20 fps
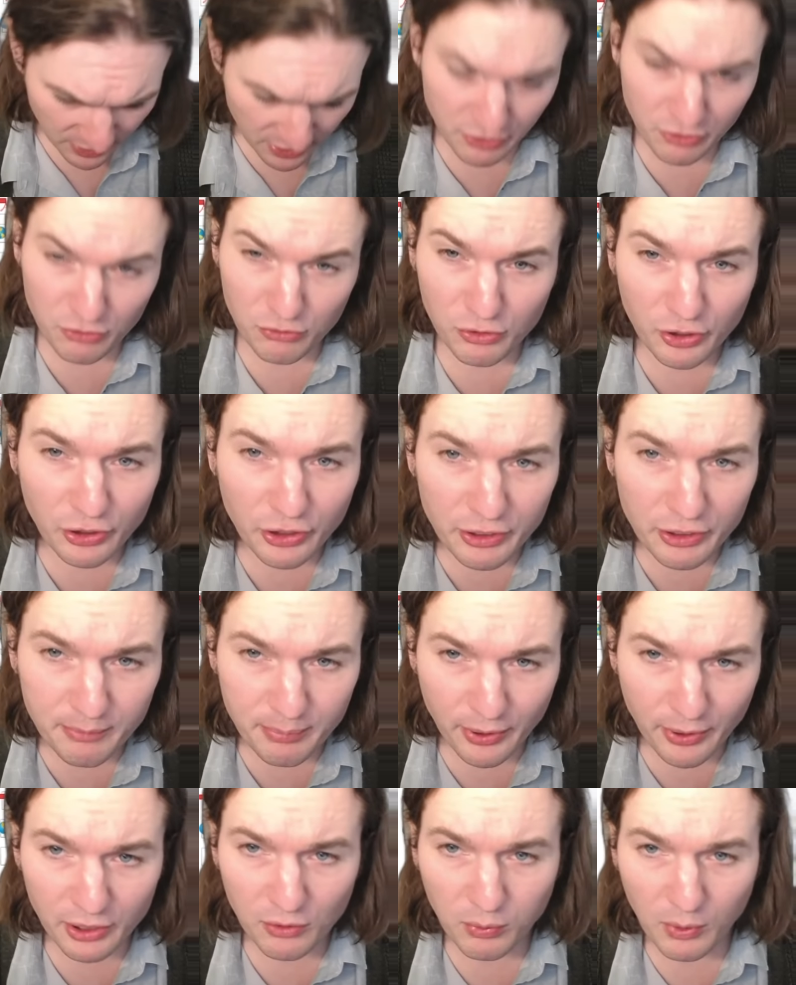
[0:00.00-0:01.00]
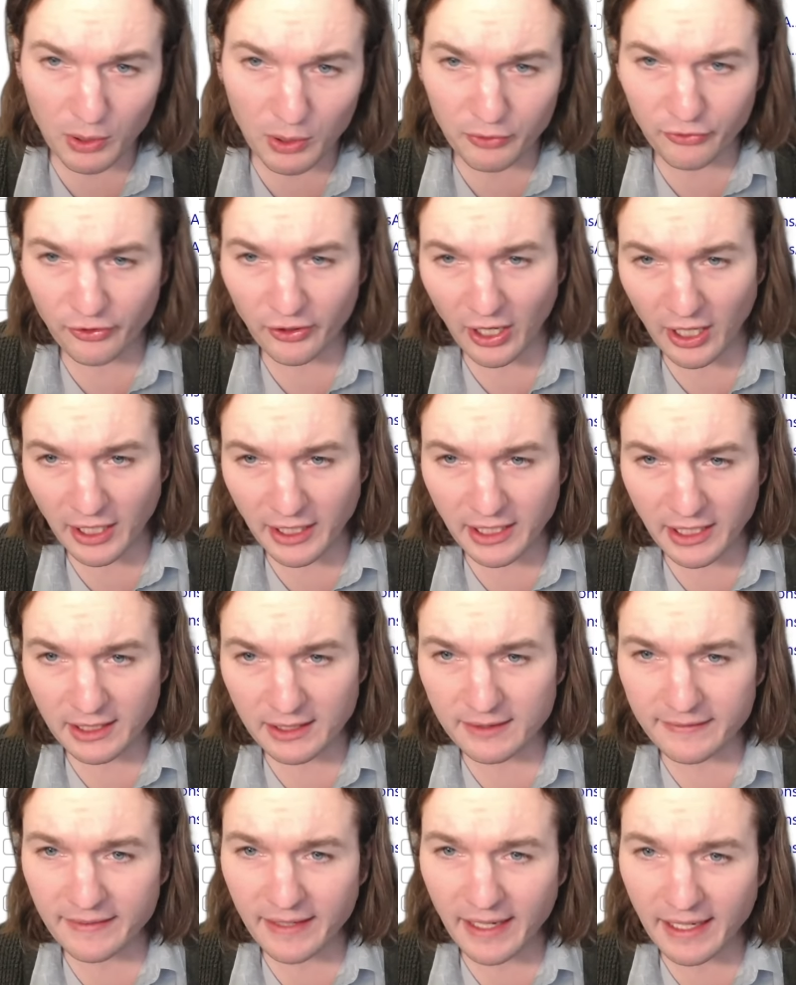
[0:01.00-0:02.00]
You could put quotes on
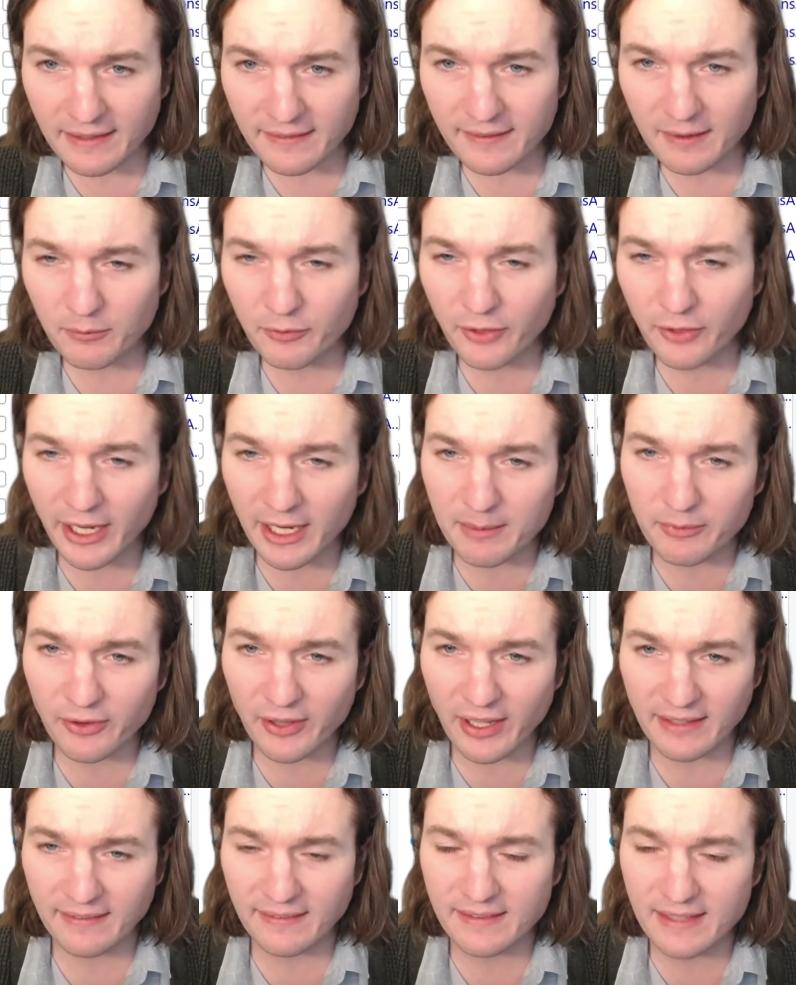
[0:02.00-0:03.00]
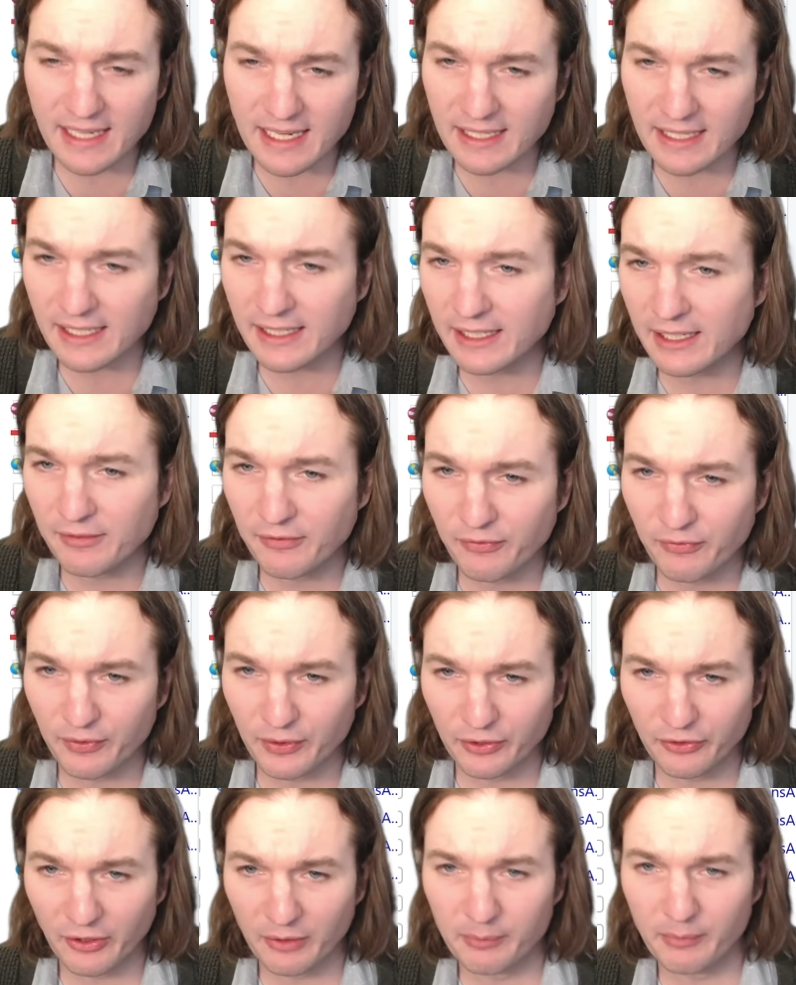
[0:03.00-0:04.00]
it, and sometimes that's needed if
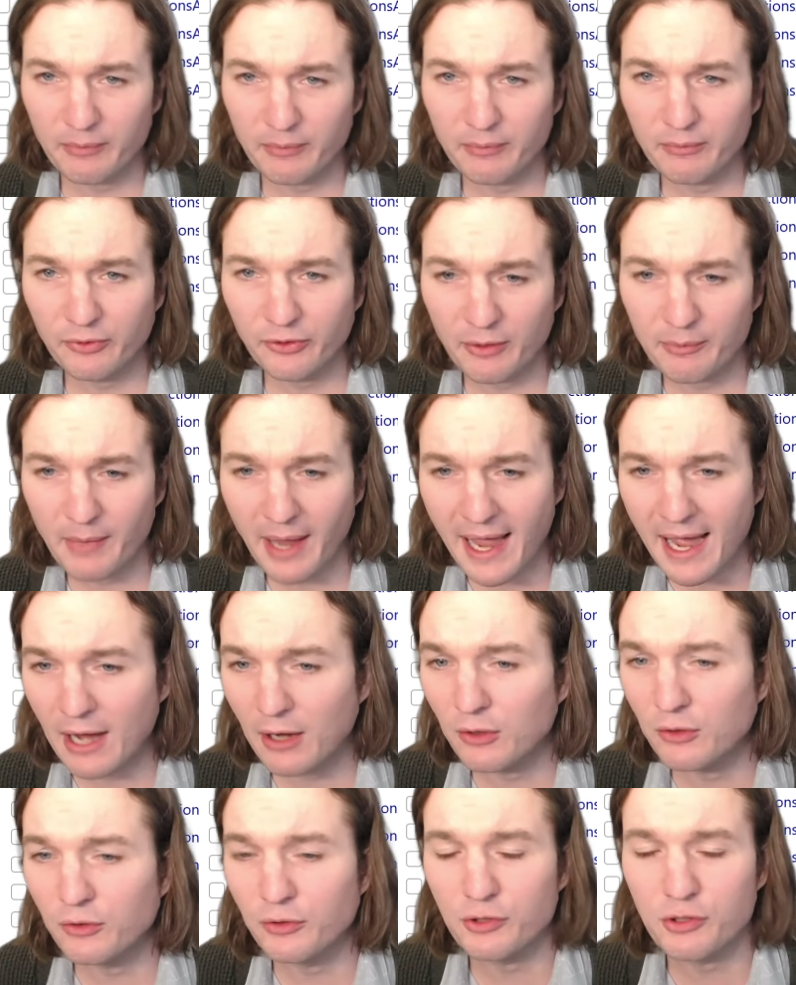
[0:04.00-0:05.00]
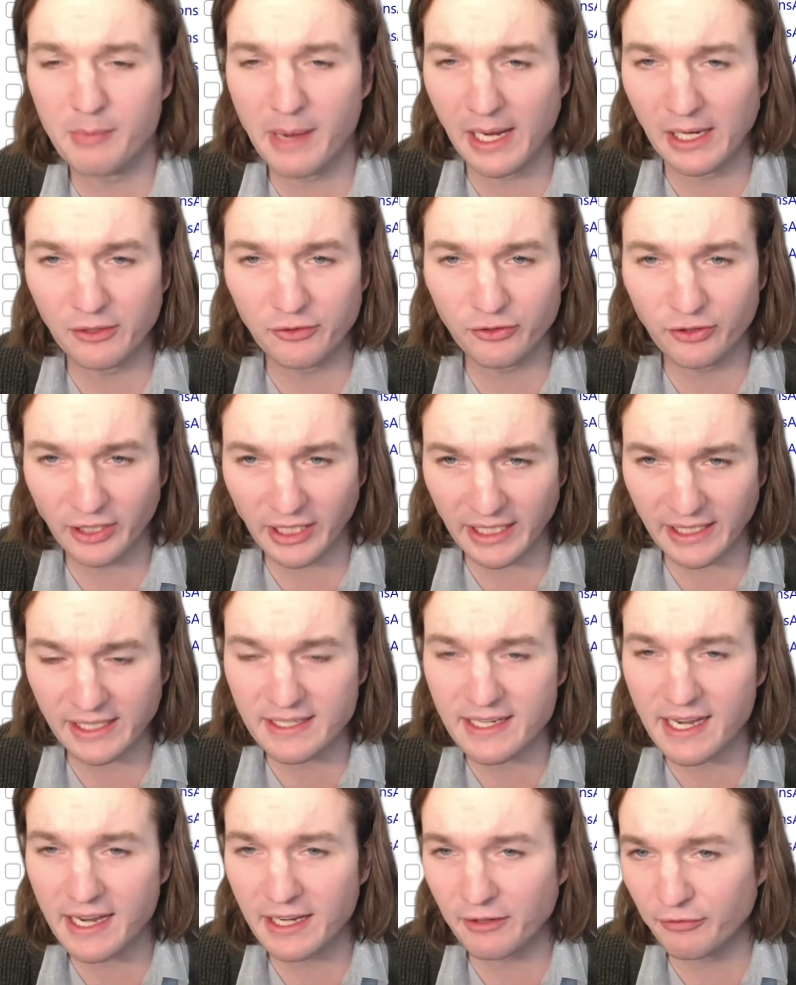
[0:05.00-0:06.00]
for somehow you manage to get
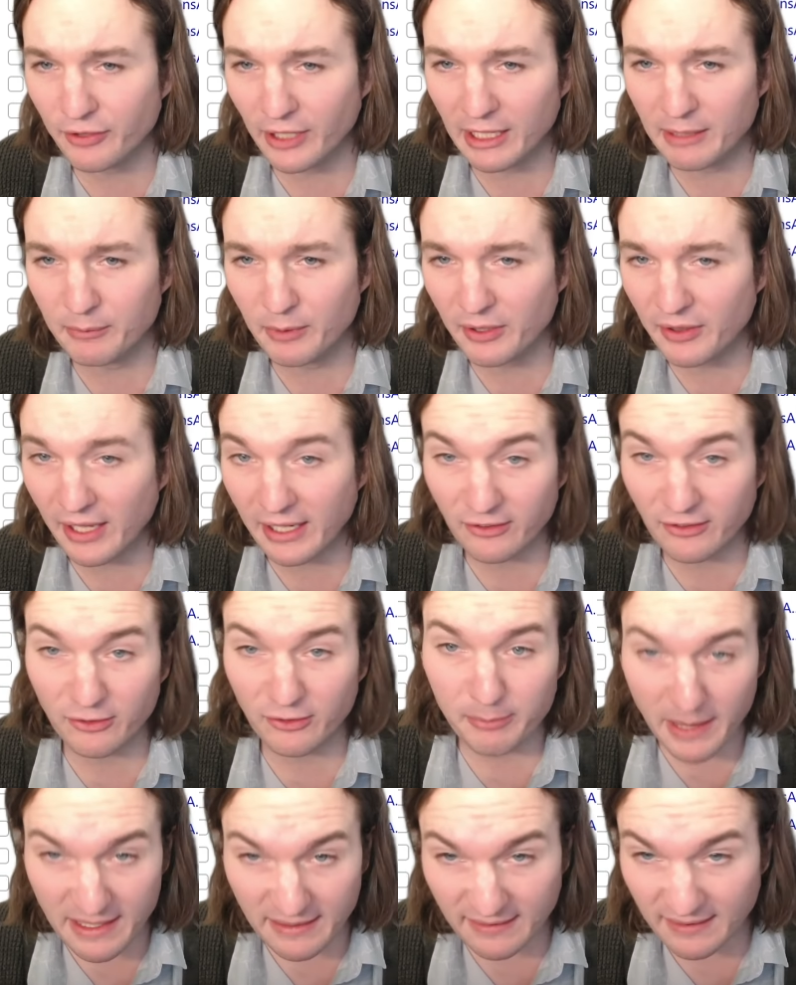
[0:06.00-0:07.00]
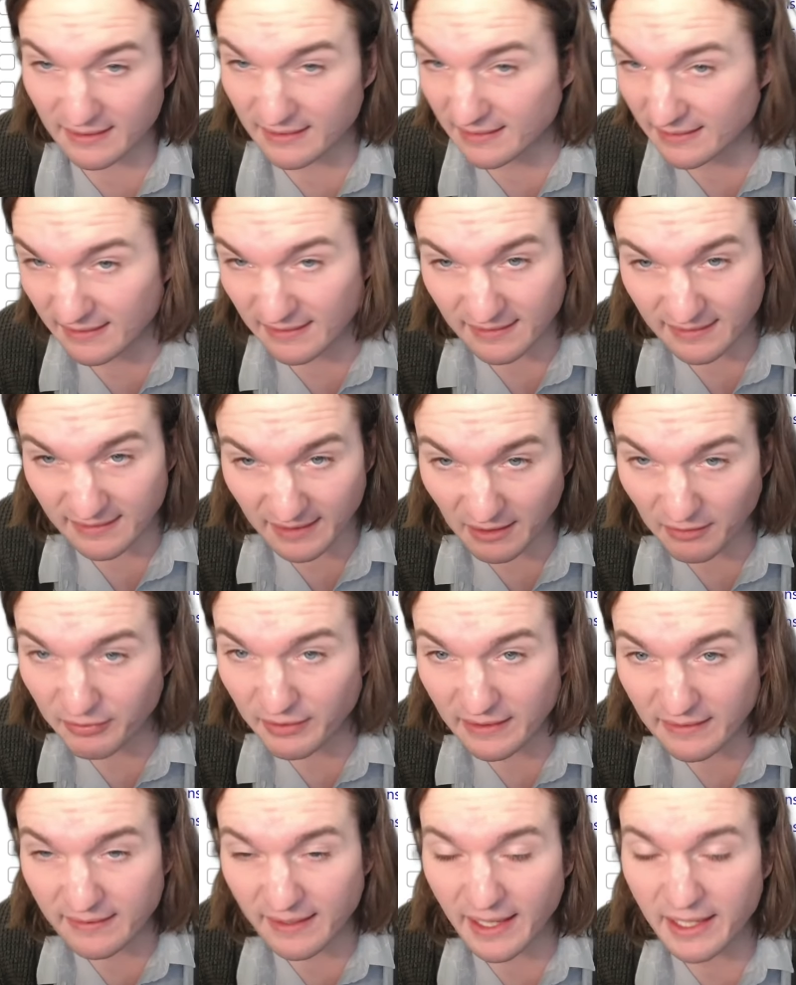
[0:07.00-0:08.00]
a data frame with like spaces and
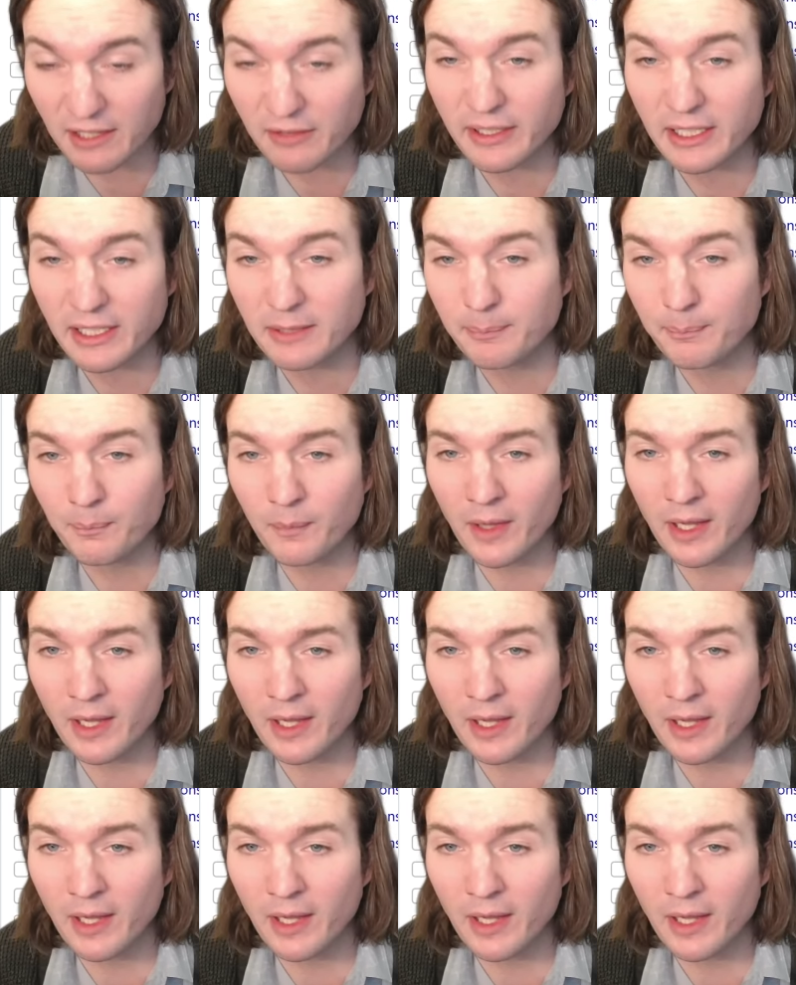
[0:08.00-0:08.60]
stuff inside of it.